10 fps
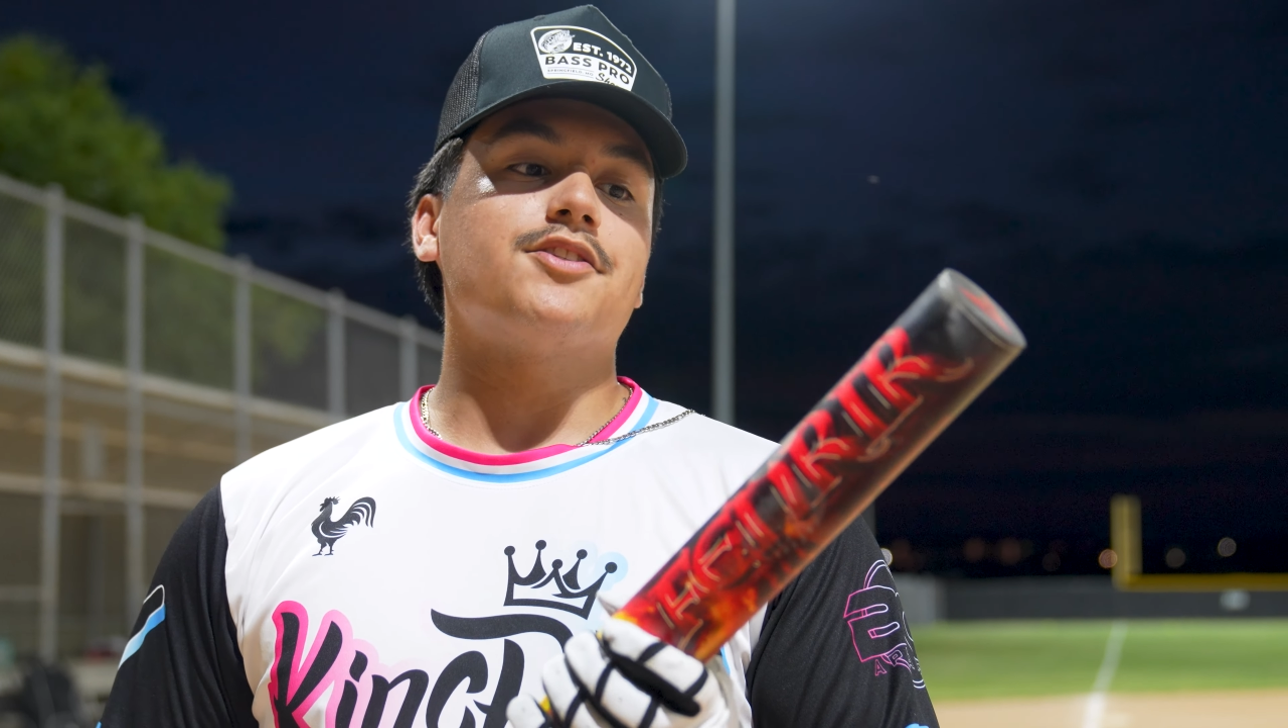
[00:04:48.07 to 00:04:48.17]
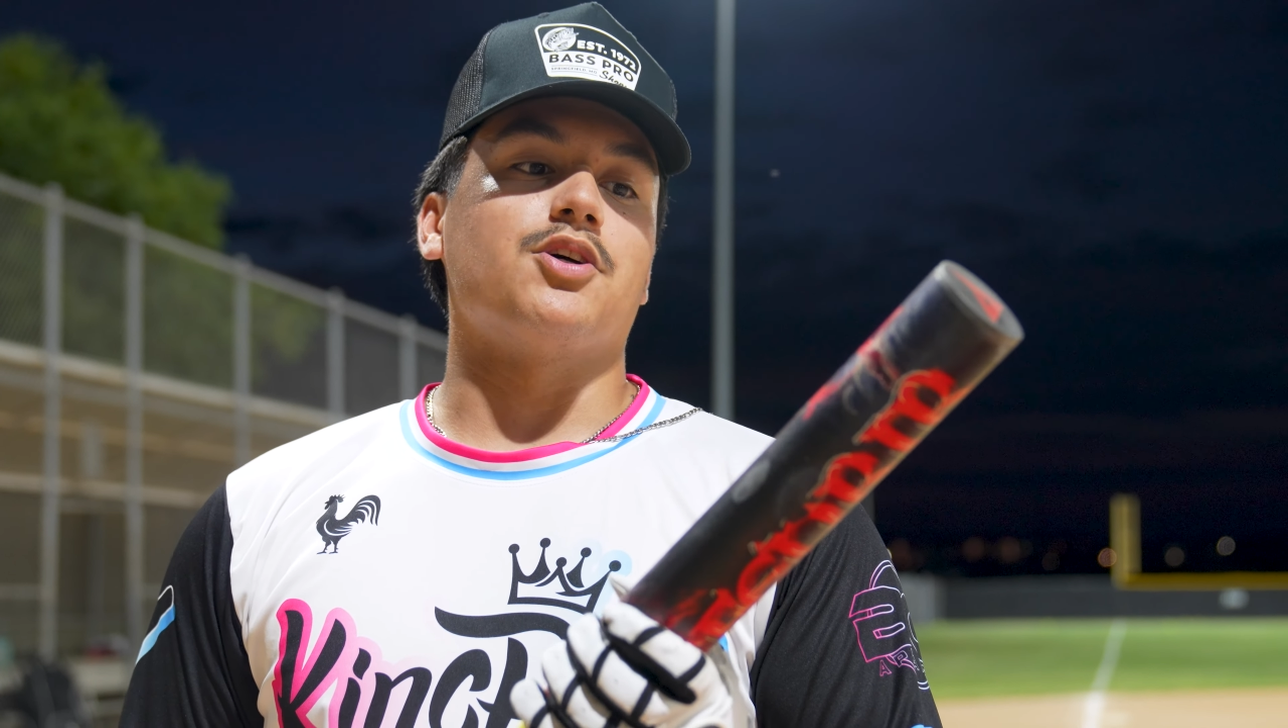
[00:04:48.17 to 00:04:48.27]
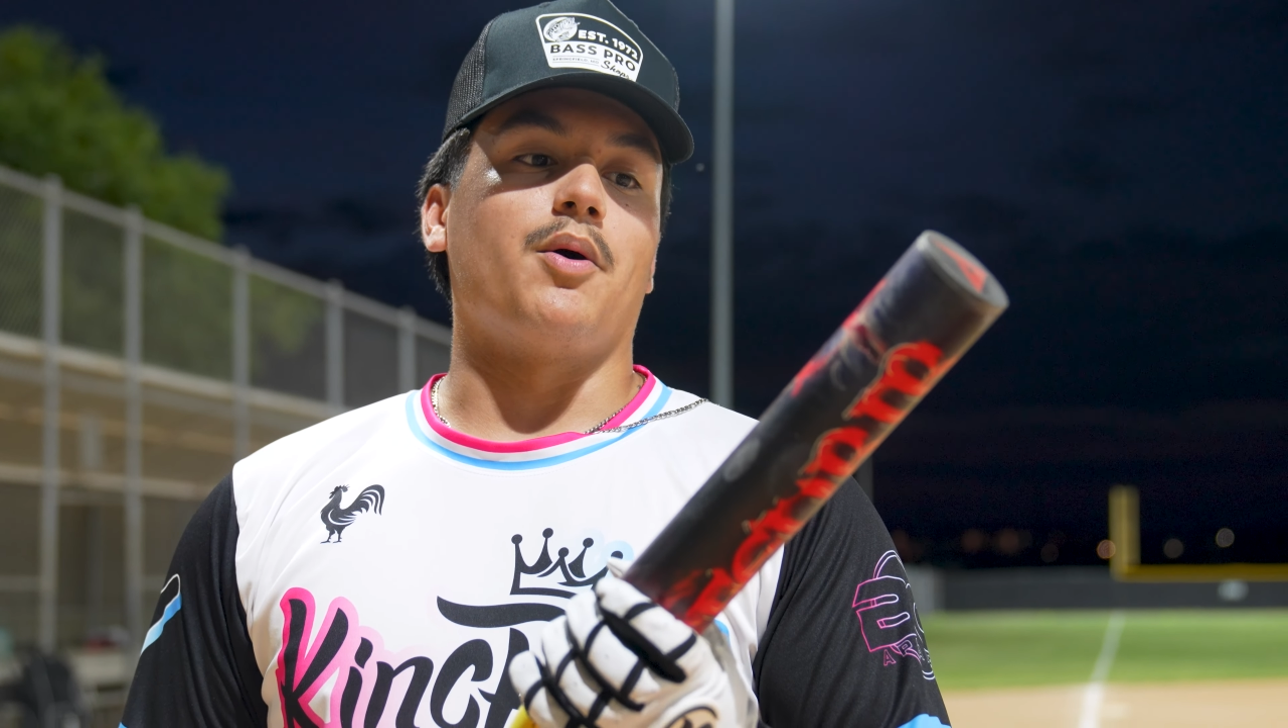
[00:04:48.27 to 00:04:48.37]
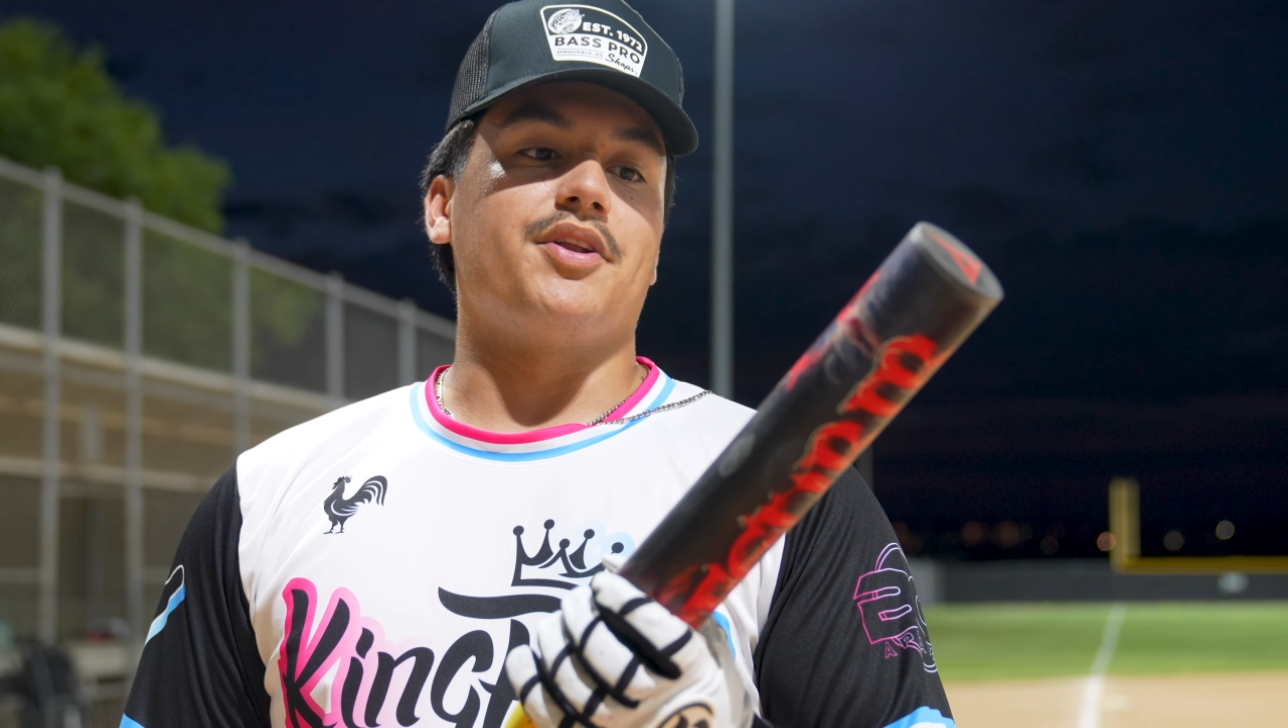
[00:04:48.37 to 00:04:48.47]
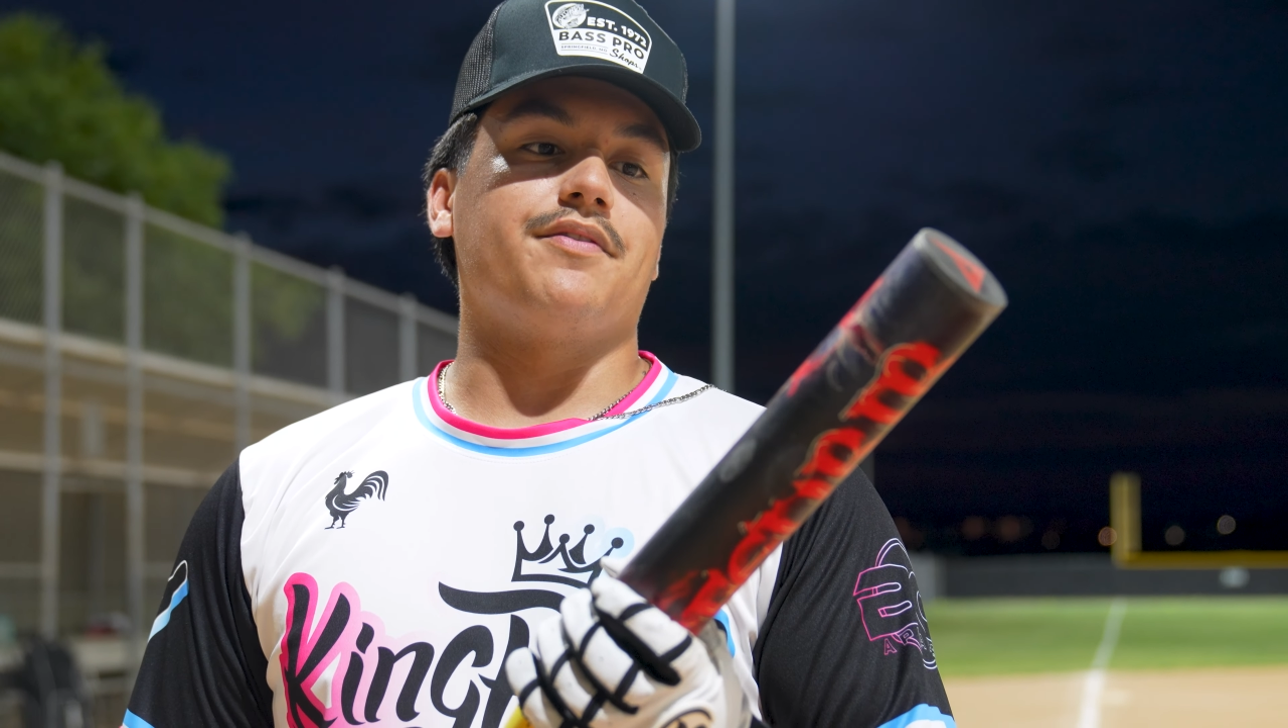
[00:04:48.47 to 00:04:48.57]

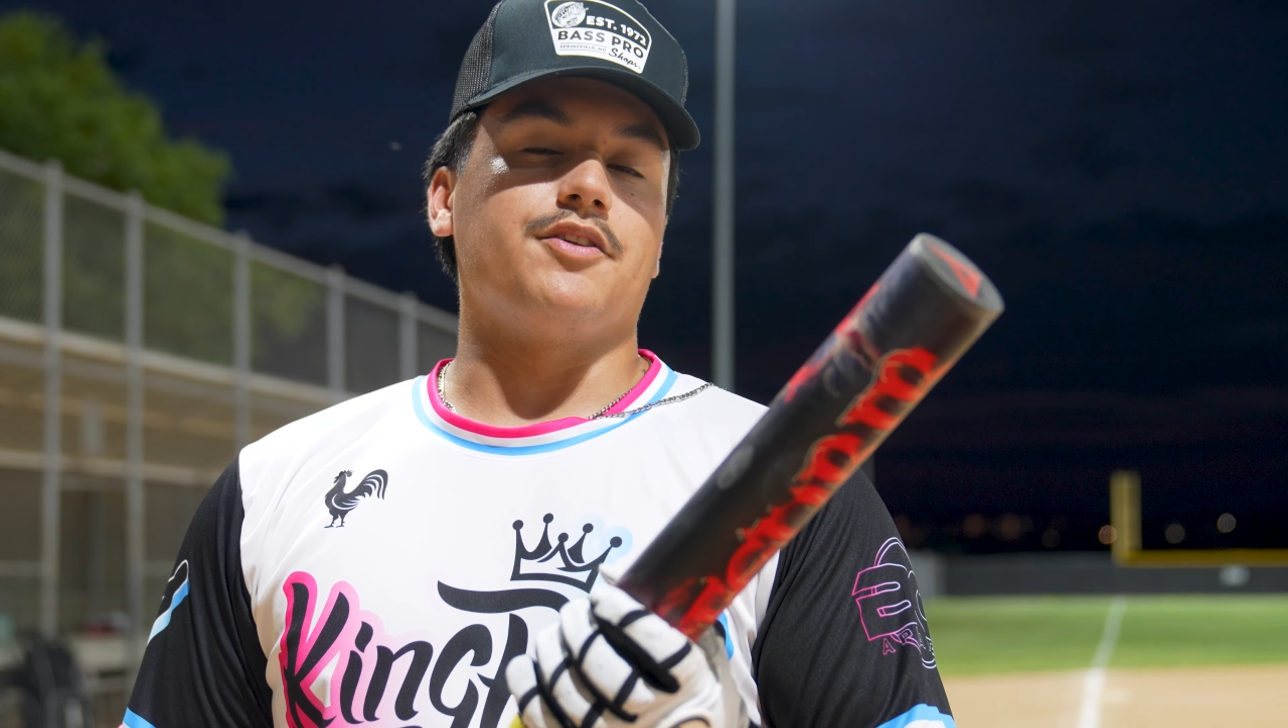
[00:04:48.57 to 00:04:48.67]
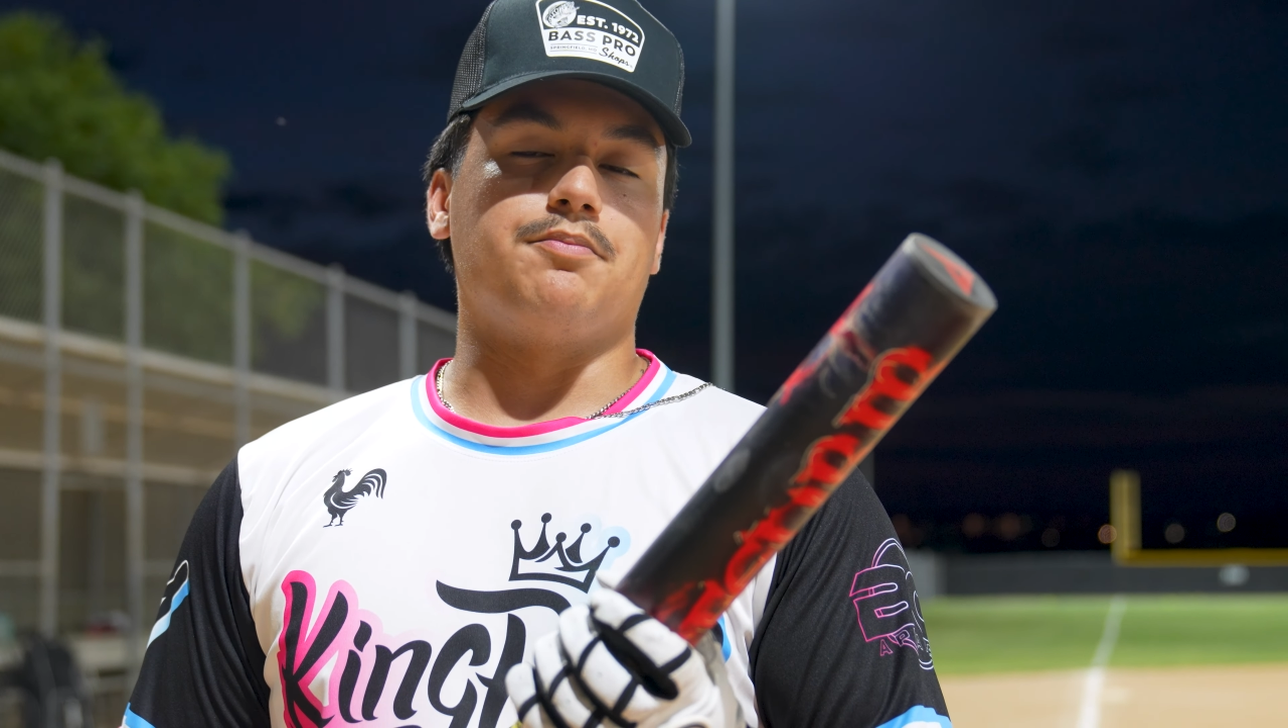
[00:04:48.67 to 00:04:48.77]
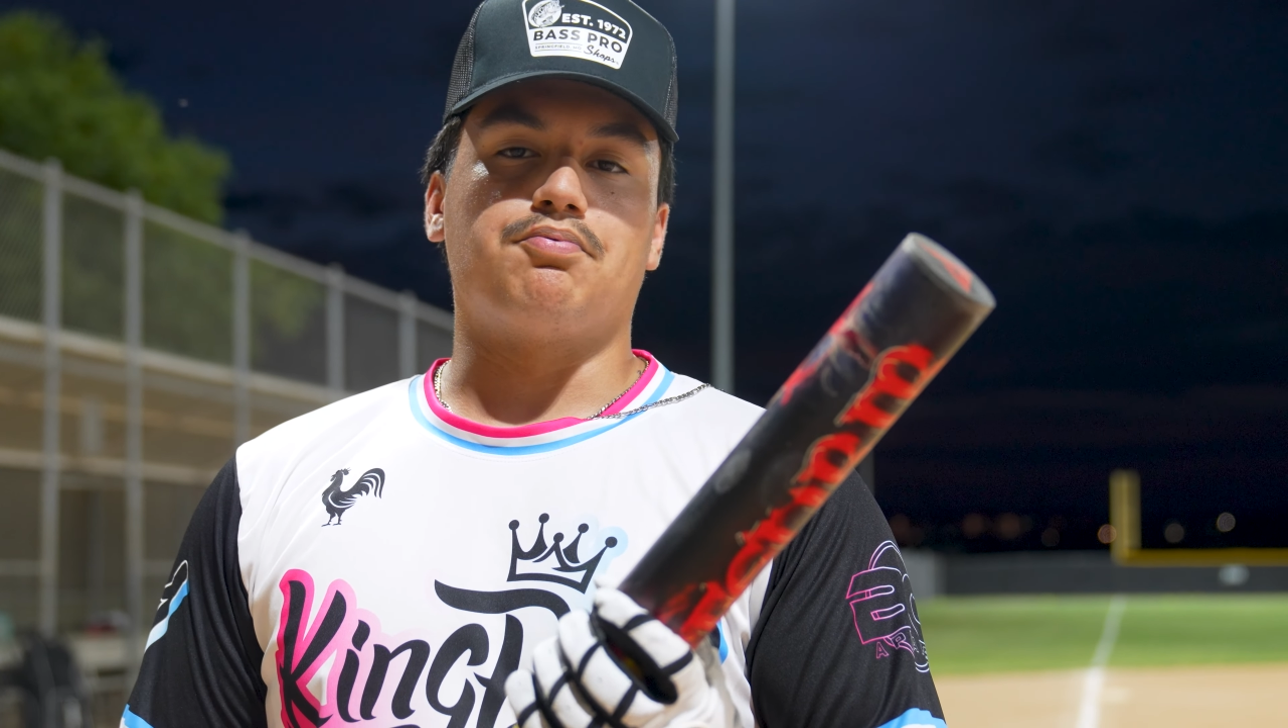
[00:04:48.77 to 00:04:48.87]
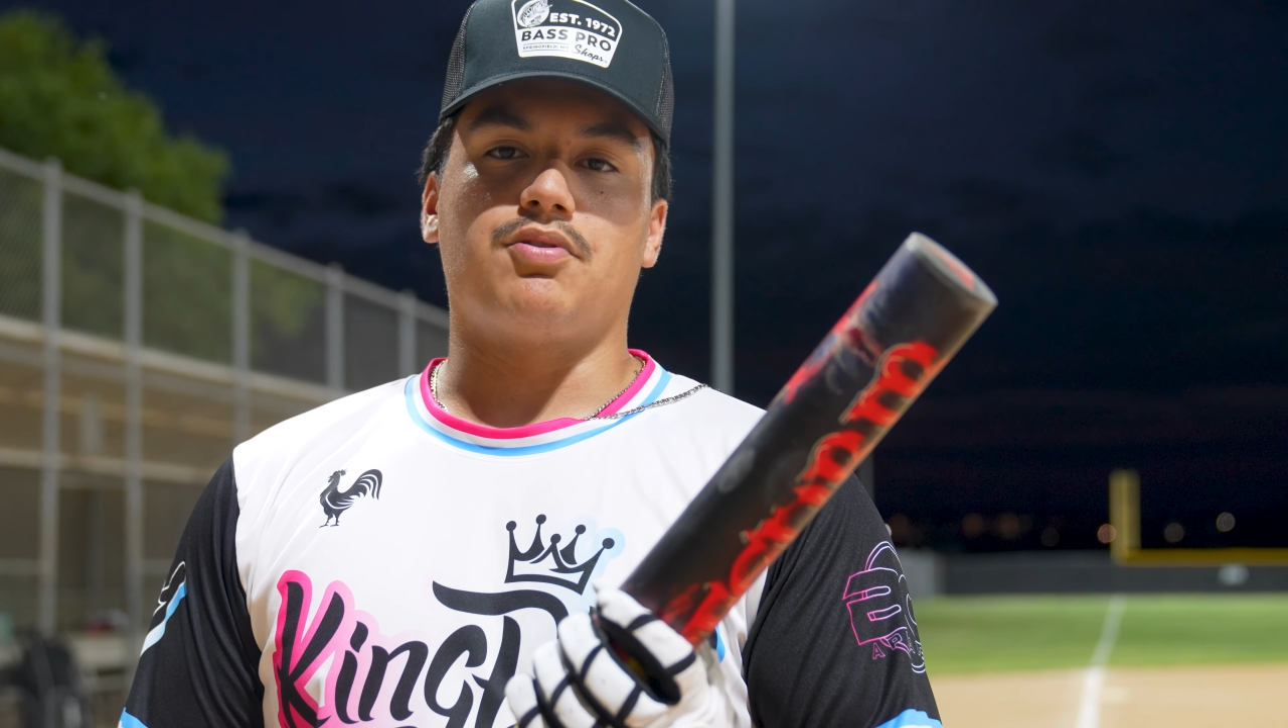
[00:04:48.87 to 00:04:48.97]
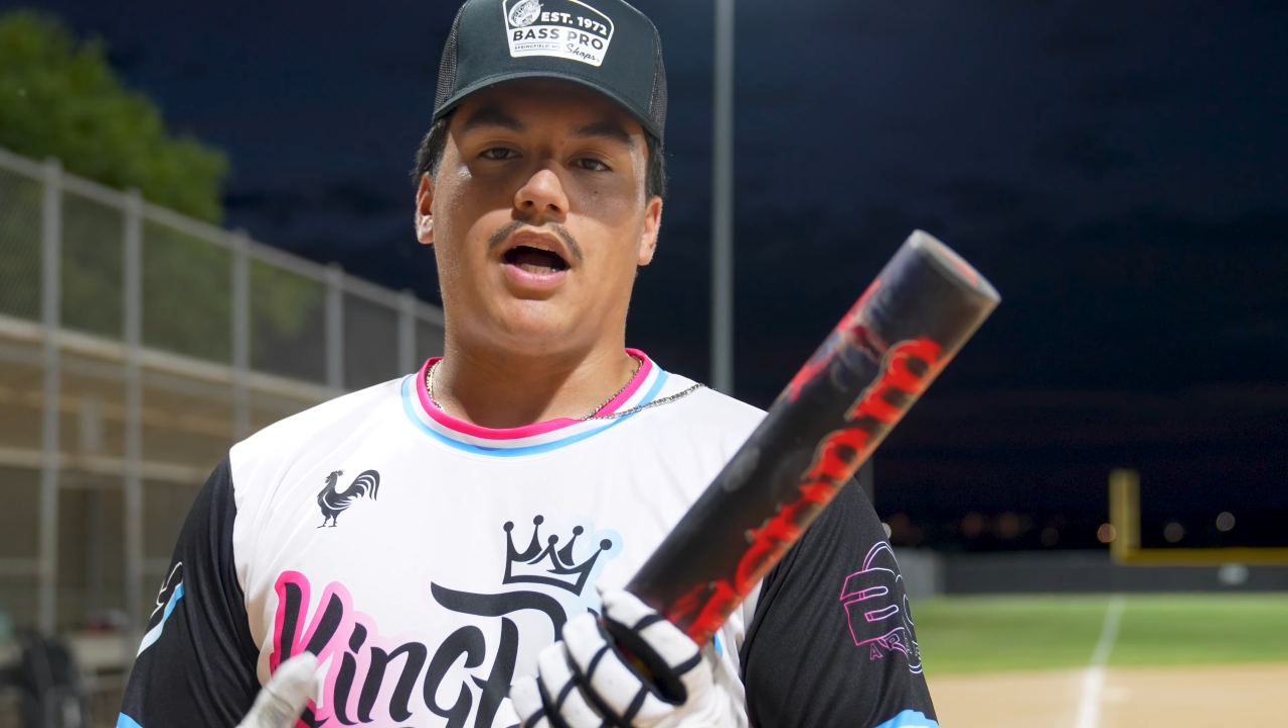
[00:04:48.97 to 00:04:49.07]
So I would definitely,